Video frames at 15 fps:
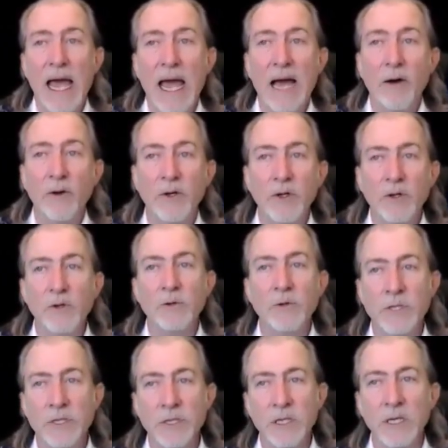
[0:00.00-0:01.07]
How do you
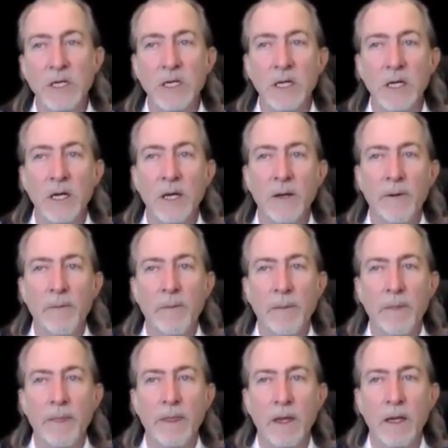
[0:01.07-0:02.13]
see,
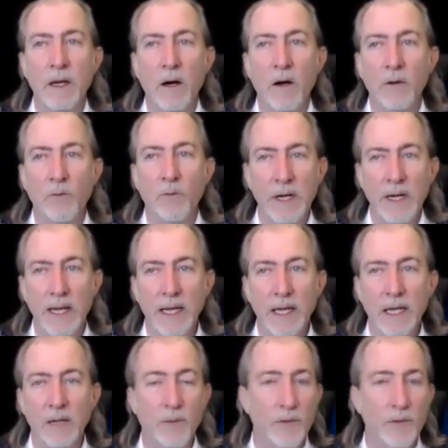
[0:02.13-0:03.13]
on one hand,